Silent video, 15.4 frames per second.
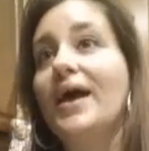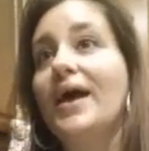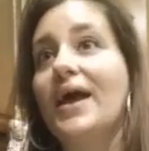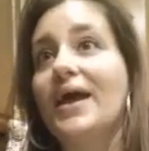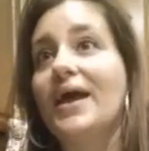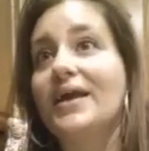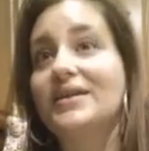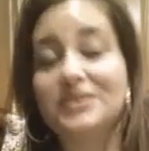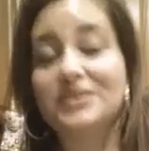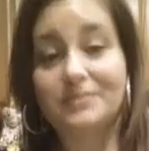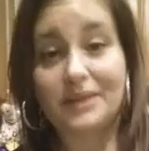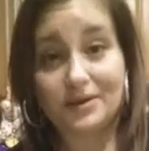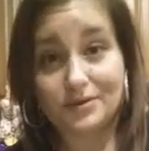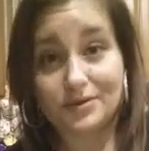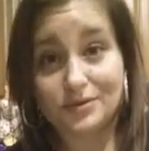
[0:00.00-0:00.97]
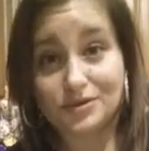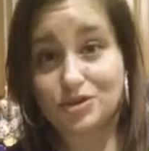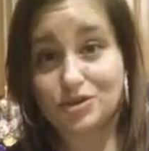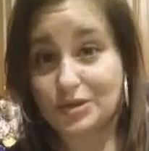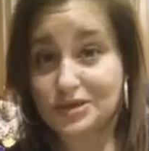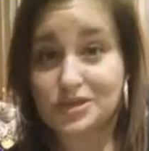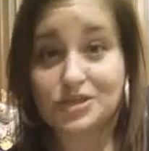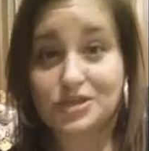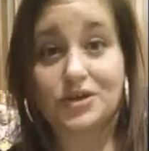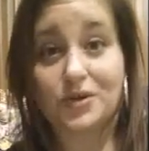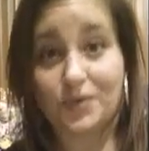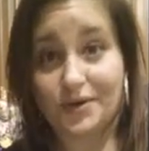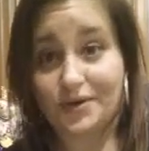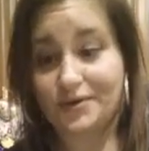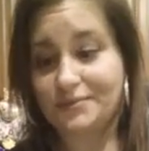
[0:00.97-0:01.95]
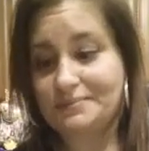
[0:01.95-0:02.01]
and tomatoes drenched in
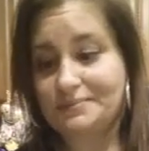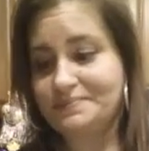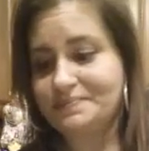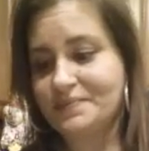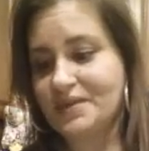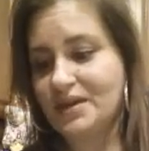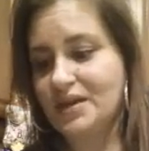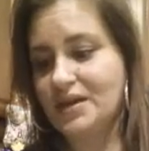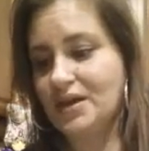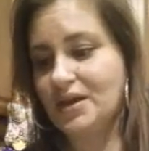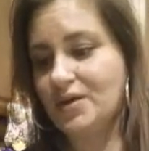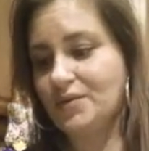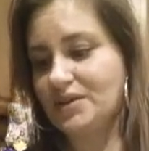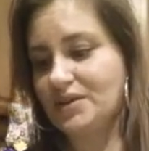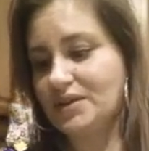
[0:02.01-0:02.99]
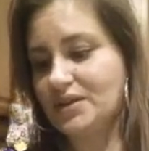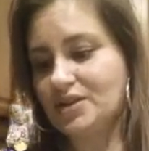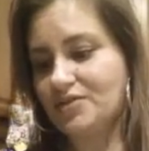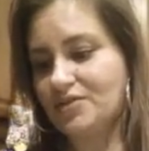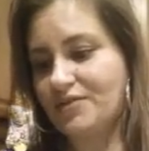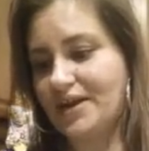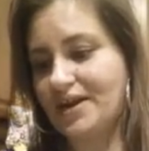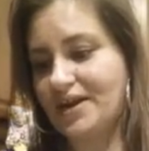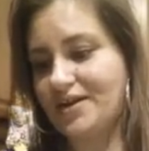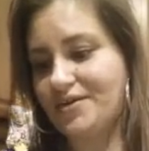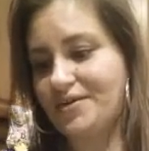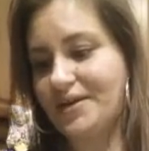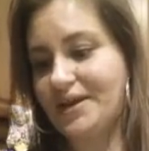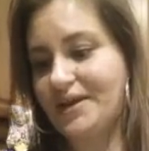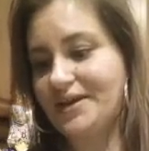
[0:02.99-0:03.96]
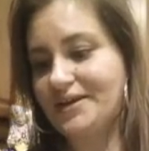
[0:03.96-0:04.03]
oil with a little oregano,
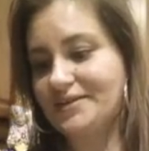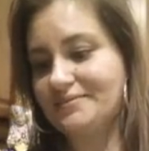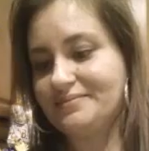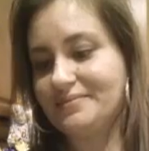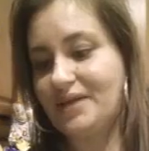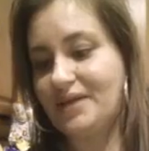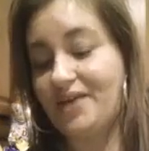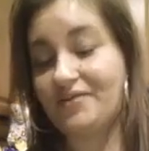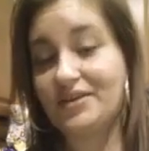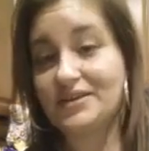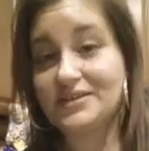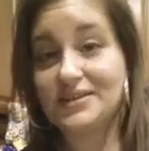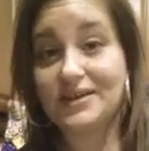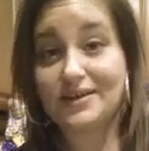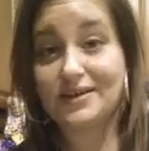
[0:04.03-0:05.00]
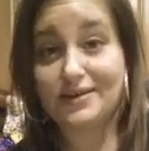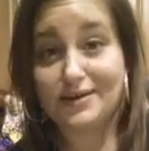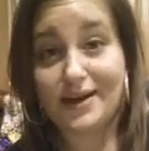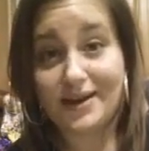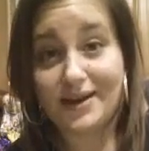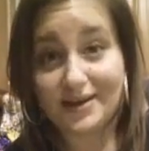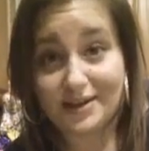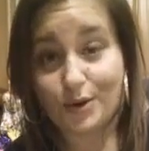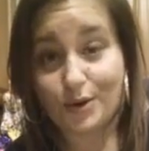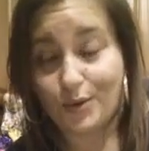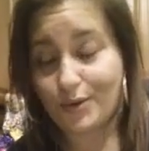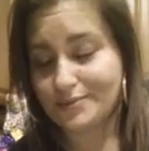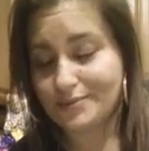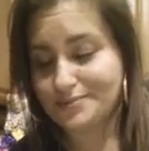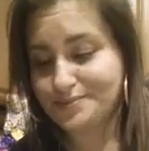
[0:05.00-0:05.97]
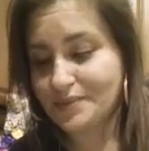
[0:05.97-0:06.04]
and obviously I did not eat the
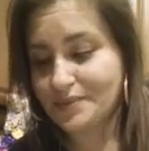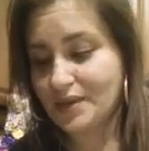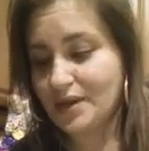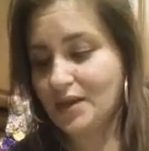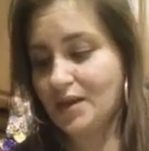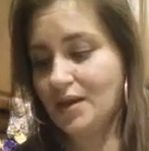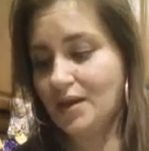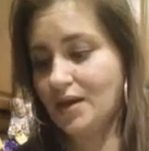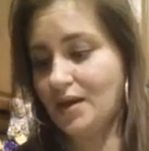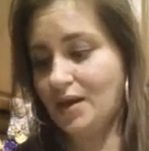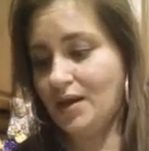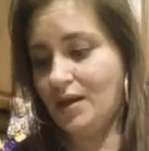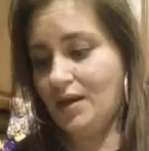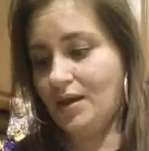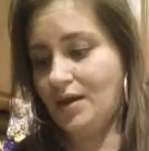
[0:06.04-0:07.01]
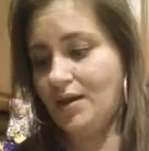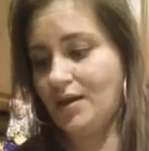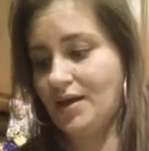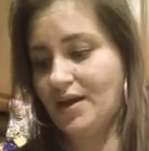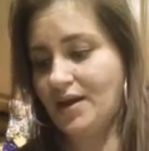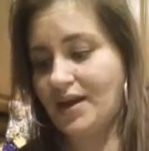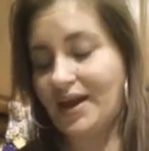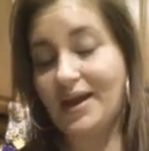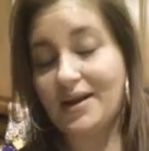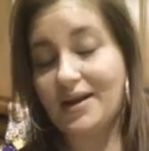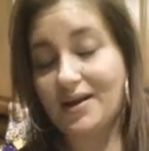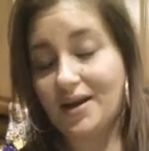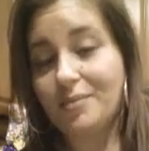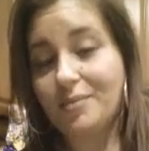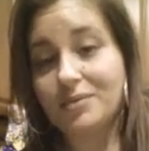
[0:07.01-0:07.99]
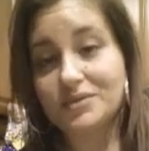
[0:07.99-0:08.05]
corn, and I had a
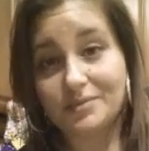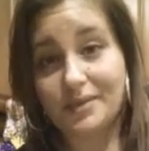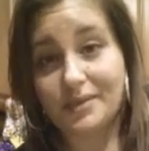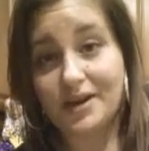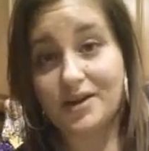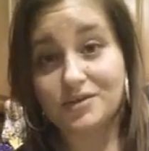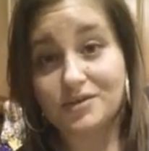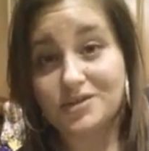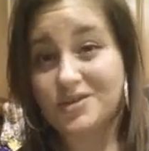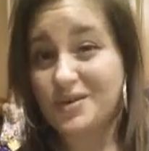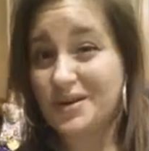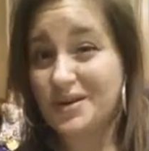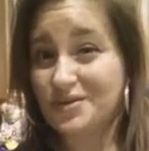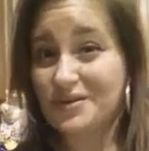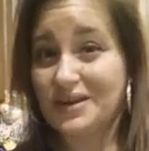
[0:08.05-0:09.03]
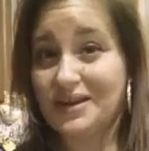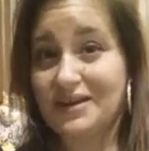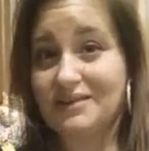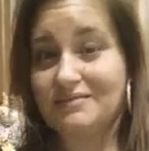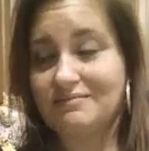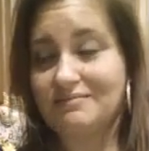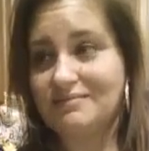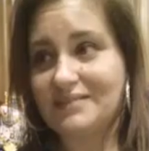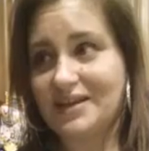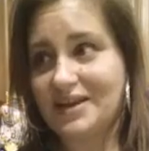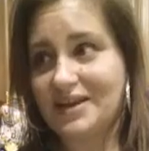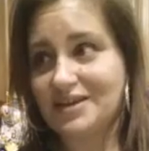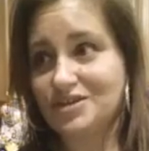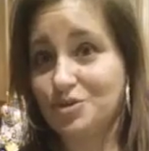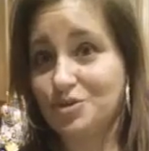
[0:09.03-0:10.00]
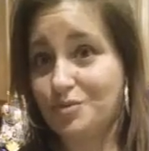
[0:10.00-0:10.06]
couple tomatoes, so I do need like
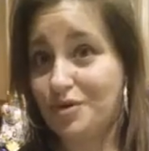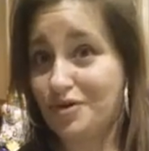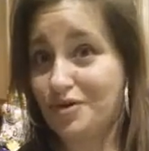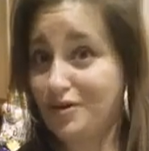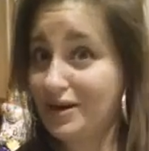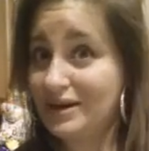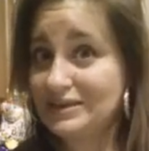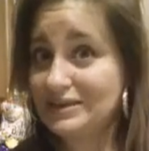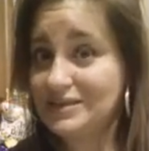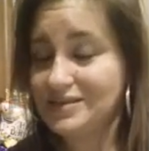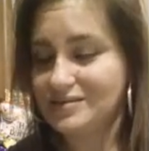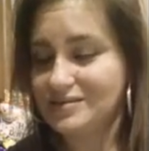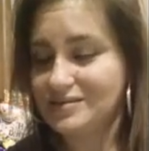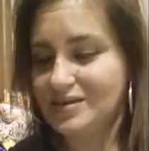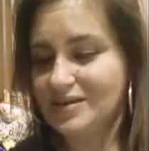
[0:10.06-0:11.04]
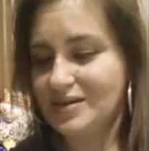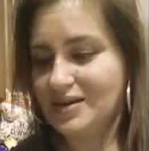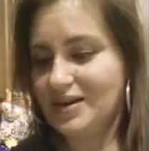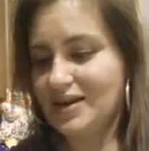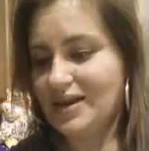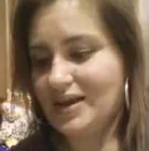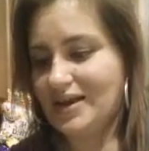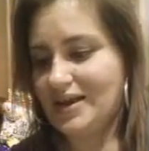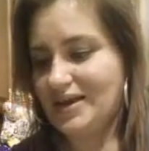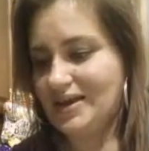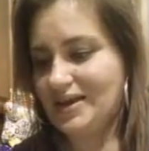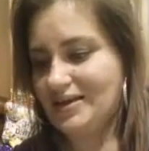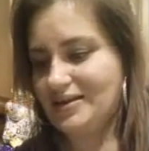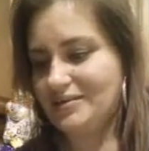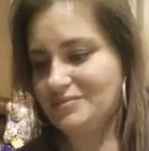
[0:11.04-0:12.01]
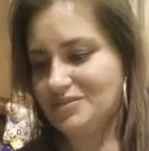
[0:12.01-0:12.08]
2 more greens,
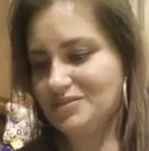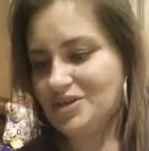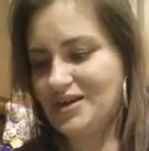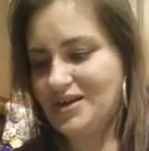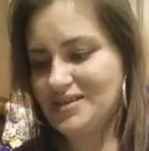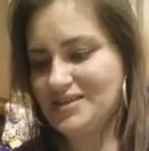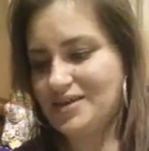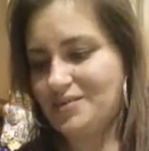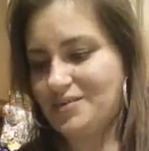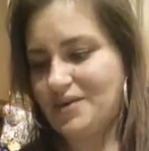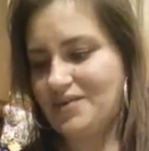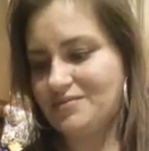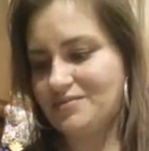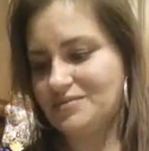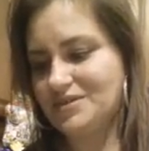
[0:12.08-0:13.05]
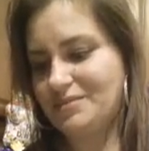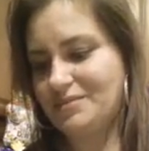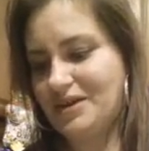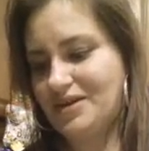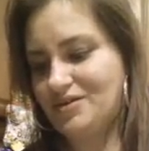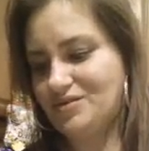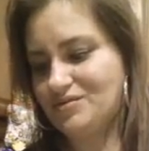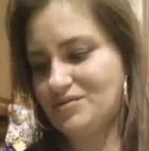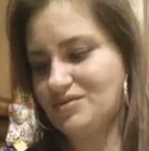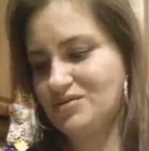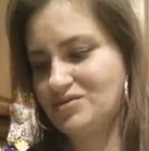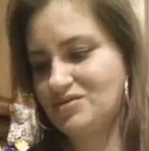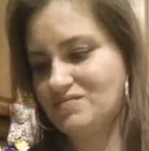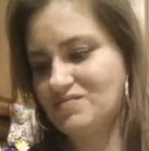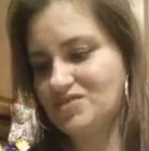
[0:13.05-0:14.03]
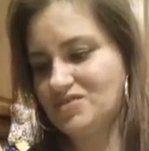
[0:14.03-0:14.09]
and I'm trying to stay away from tomatoes
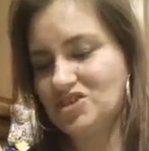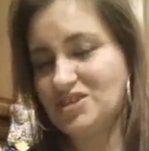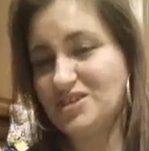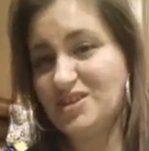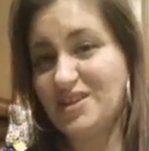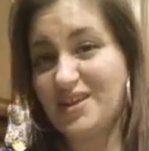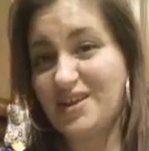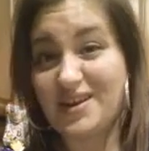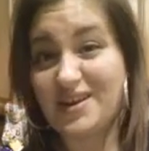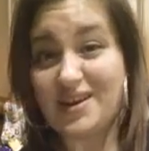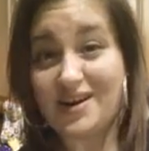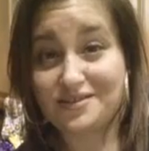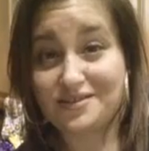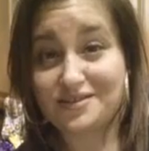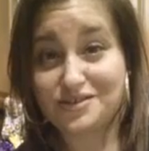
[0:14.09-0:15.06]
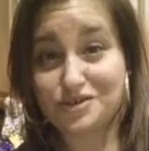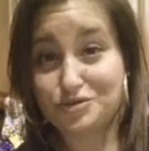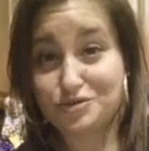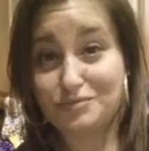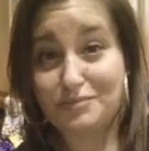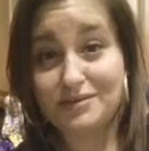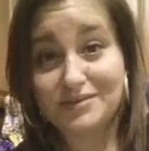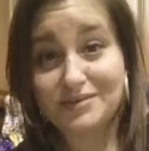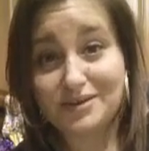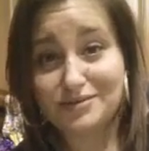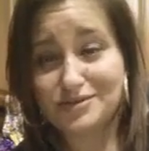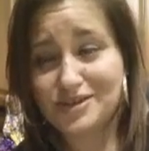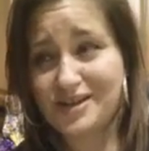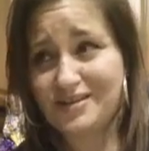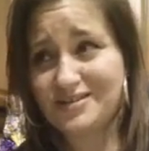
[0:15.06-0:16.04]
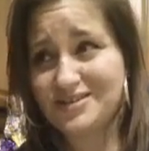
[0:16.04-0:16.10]
just until I get this June meltdown
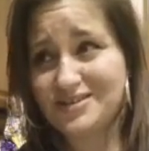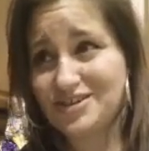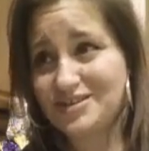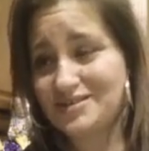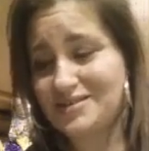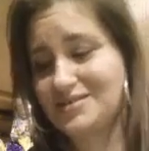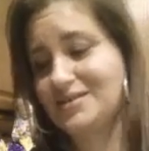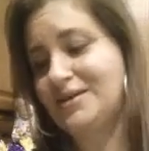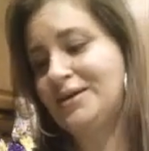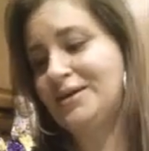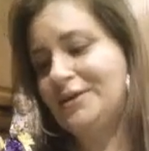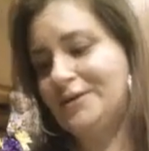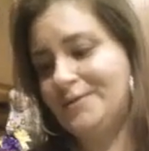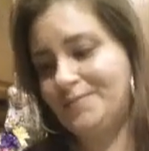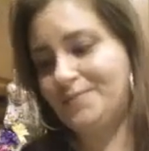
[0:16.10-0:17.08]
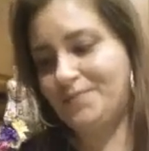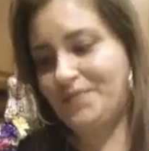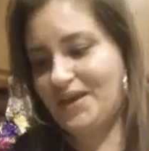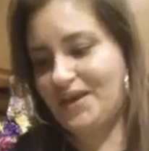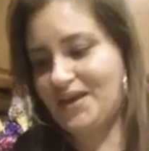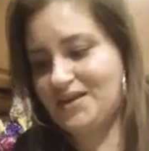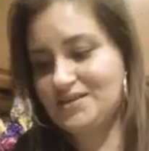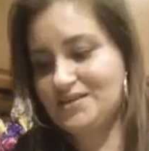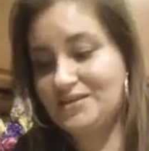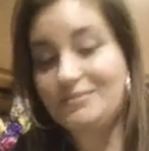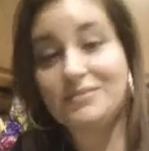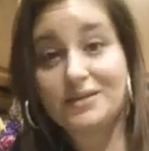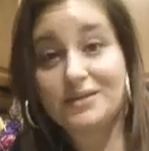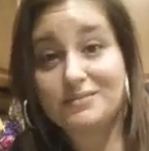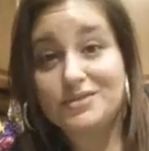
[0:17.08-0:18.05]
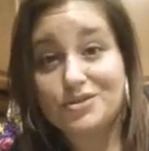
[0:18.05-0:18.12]
challenge, because they can
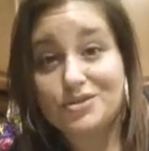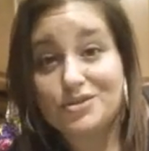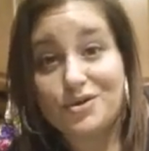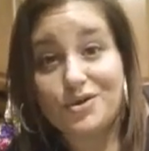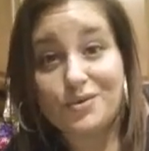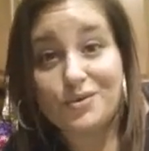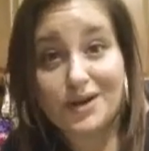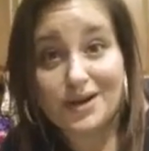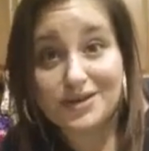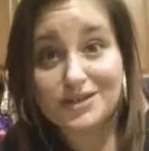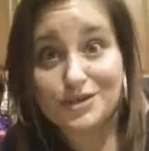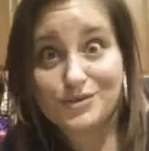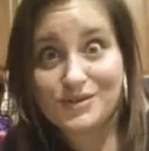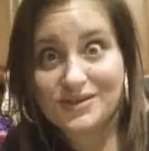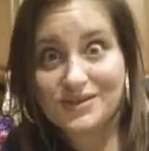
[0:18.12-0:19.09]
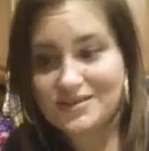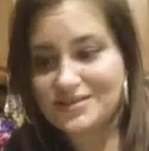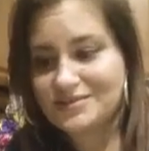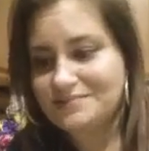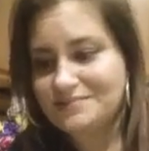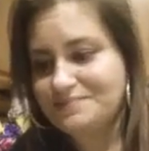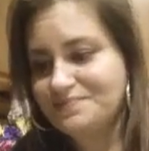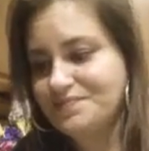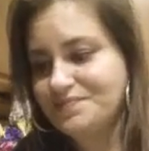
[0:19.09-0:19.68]
sometimes throw you out of ketosis.